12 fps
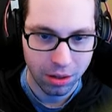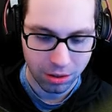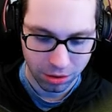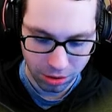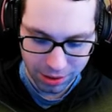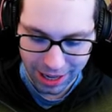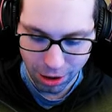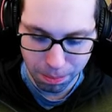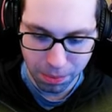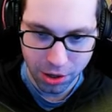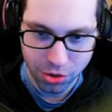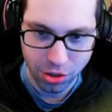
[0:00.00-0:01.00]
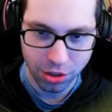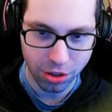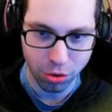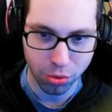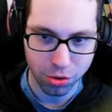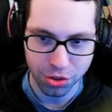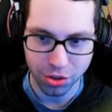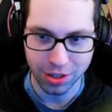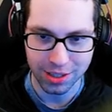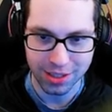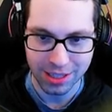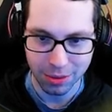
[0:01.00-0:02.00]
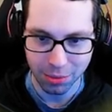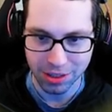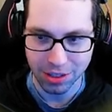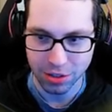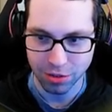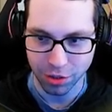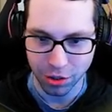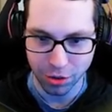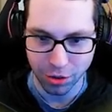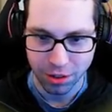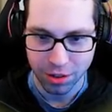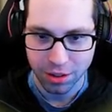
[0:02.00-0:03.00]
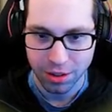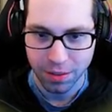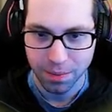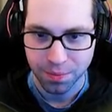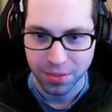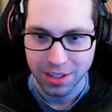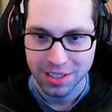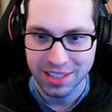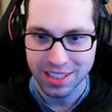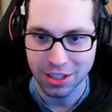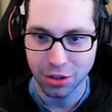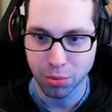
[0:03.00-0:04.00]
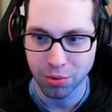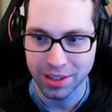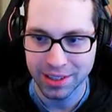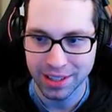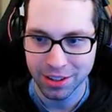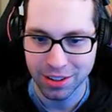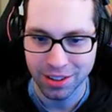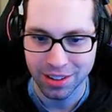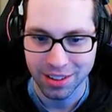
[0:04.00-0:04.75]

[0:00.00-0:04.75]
Look how much of the course you can see with this view. See the creek there?